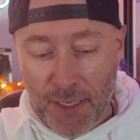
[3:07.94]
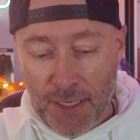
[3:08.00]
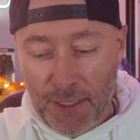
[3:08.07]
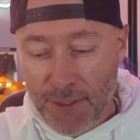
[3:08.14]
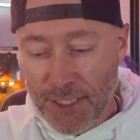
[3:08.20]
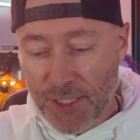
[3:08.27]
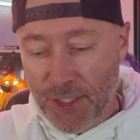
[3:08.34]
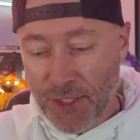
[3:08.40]

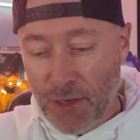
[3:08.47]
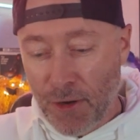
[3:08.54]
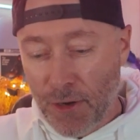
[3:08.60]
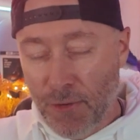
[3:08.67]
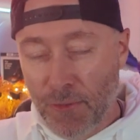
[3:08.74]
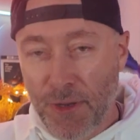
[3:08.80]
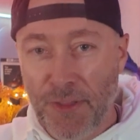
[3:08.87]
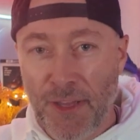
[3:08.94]
let's
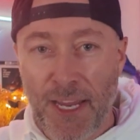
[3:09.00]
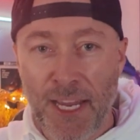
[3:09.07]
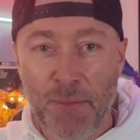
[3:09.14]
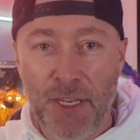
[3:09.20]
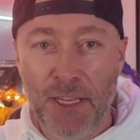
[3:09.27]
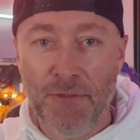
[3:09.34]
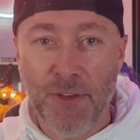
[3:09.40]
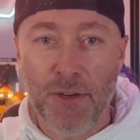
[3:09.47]
start with the
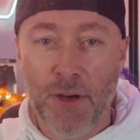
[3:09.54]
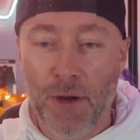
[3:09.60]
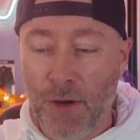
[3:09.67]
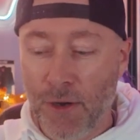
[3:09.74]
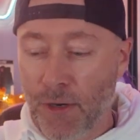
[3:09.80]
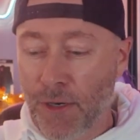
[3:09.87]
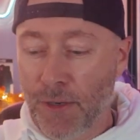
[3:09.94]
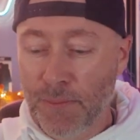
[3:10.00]
Amityville
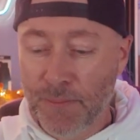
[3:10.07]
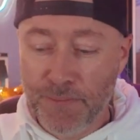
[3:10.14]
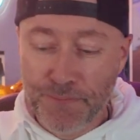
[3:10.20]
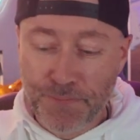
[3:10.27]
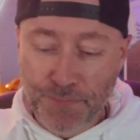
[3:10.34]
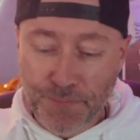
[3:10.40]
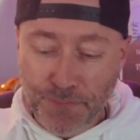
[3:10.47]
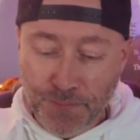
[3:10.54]
Horror
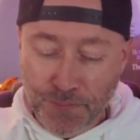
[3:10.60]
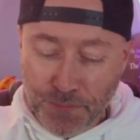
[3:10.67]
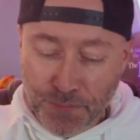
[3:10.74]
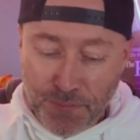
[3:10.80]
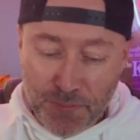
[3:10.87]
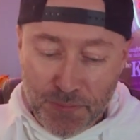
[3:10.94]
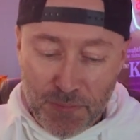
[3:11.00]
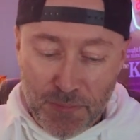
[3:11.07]

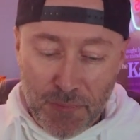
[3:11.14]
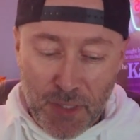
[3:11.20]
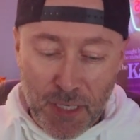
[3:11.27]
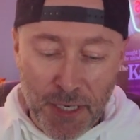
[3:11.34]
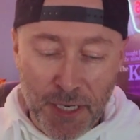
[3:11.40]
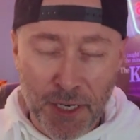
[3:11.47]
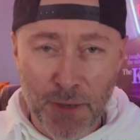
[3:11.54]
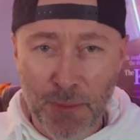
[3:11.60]

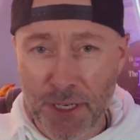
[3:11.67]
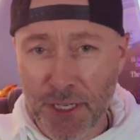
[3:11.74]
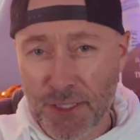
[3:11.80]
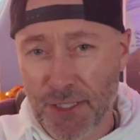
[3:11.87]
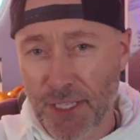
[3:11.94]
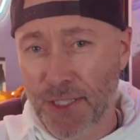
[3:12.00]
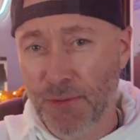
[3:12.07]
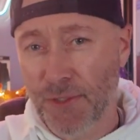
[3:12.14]
here,
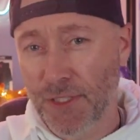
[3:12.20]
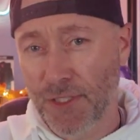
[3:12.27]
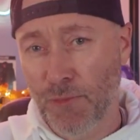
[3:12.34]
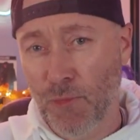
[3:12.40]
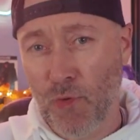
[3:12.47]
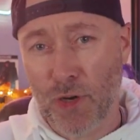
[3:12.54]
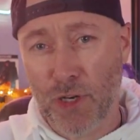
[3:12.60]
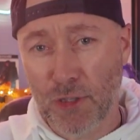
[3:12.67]
because this one's the
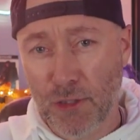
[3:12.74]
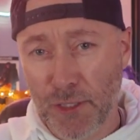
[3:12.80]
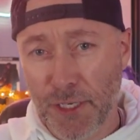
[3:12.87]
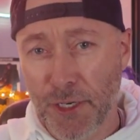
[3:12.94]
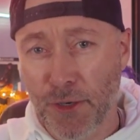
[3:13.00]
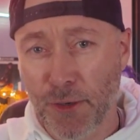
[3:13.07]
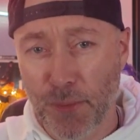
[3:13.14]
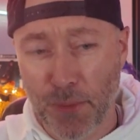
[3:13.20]
more
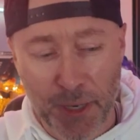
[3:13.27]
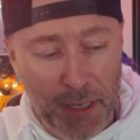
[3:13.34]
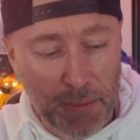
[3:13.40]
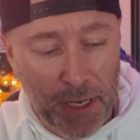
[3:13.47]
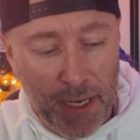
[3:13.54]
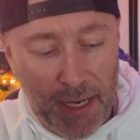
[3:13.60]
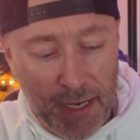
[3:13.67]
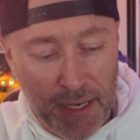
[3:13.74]
clear
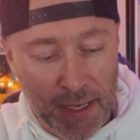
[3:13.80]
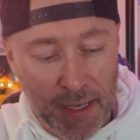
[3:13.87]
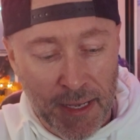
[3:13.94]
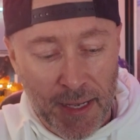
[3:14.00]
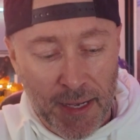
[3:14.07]
remake.